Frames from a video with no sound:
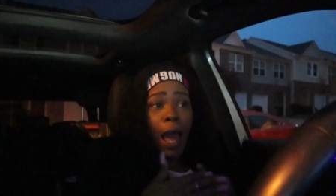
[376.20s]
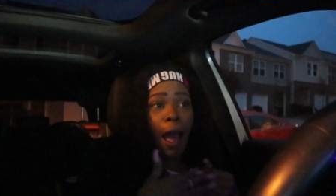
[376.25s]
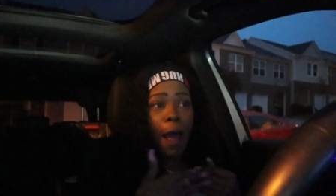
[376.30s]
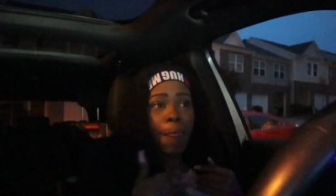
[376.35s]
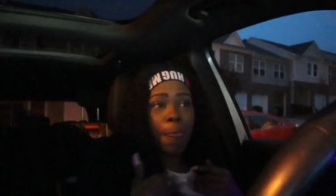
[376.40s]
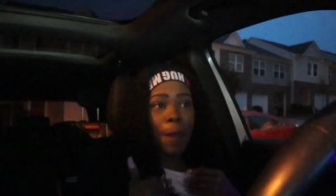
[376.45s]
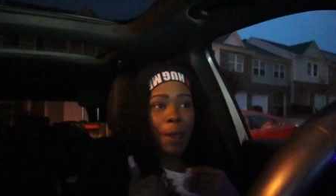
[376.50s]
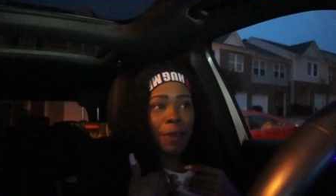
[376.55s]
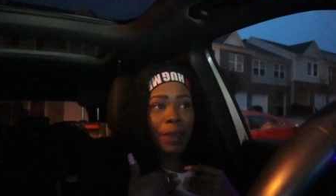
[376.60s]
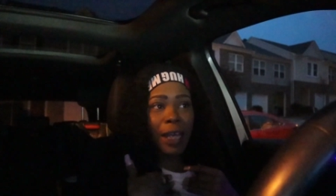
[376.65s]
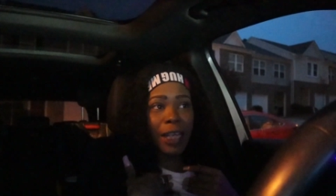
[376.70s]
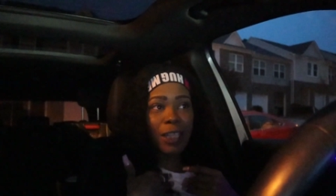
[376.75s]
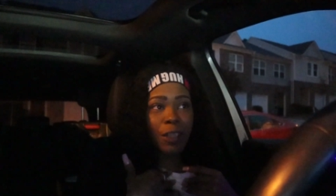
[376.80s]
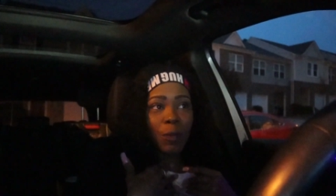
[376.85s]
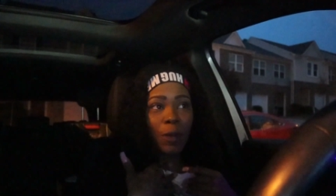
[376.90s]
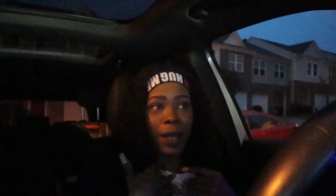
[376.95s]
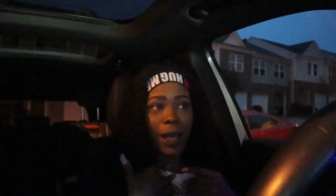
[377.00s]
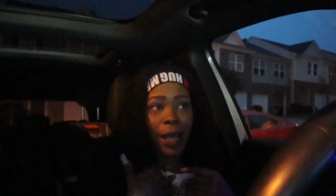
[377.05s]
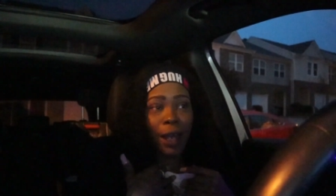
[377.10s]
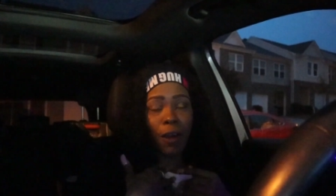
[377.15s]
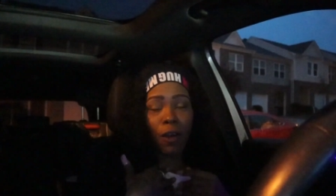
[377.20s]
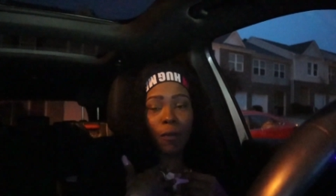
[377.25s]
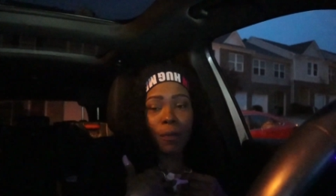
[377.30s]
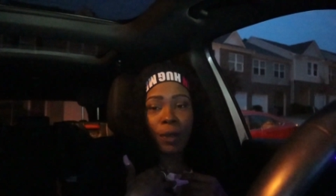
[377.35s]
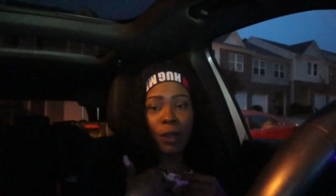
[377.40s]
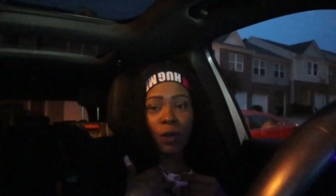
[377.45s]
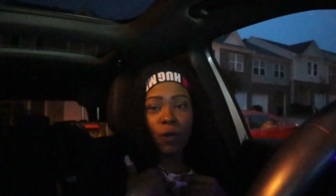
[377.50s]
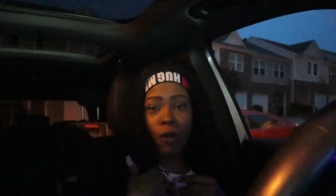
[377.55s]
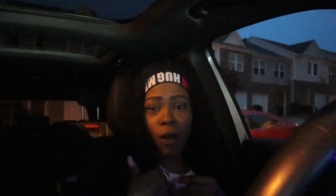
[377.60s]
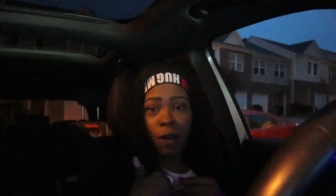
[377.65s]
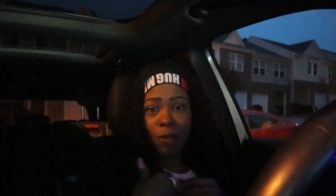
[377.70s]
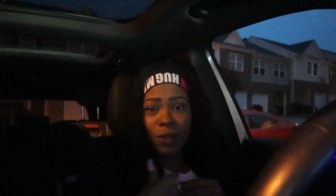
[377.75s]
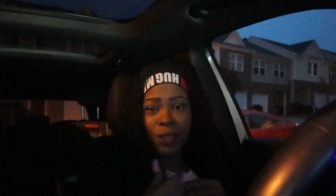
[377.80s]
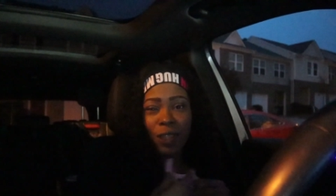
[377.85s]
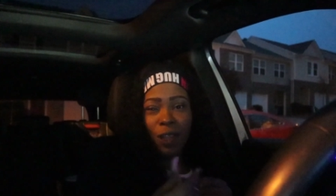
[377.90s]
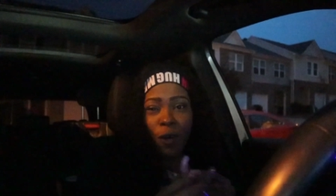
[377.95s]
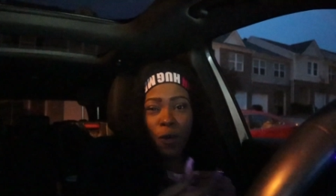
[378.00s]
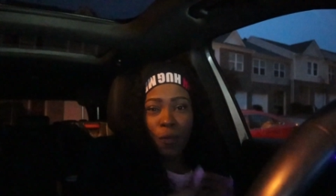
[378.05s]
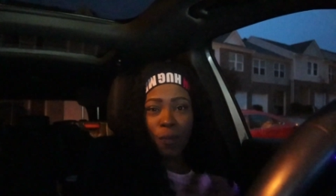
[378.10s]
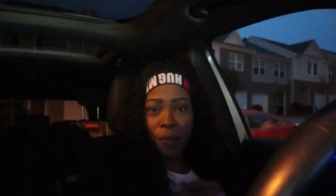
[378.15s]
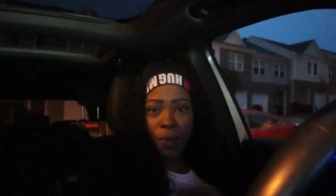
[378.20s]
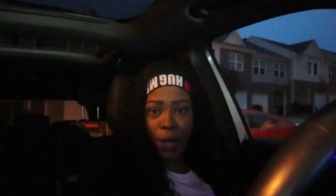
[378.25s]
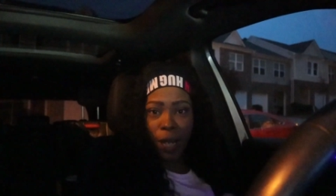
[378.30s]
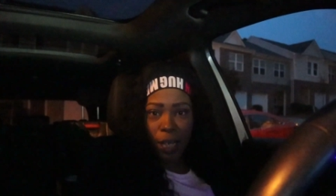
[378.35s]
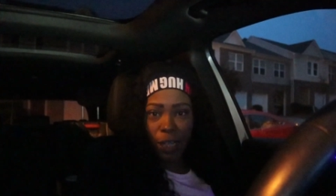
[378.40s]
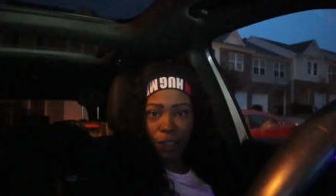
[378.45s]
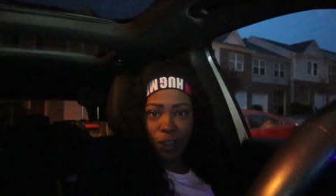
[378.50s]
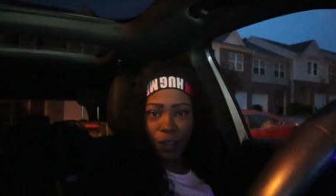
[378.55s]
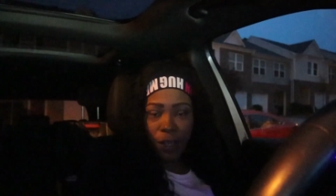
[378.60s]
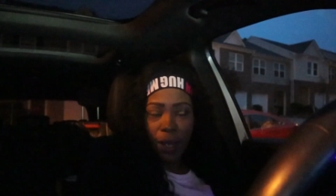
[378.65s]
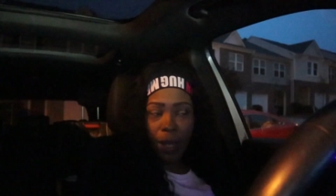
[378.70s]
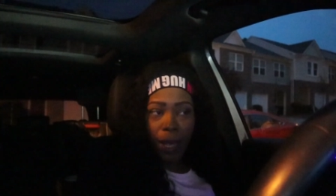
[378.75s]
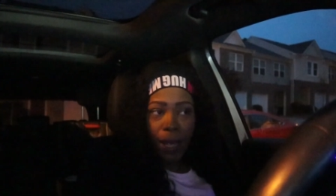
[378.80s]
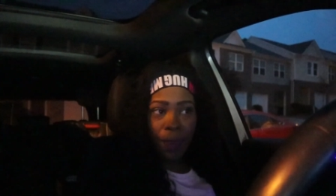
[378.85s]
I think that's what helped me grow so much,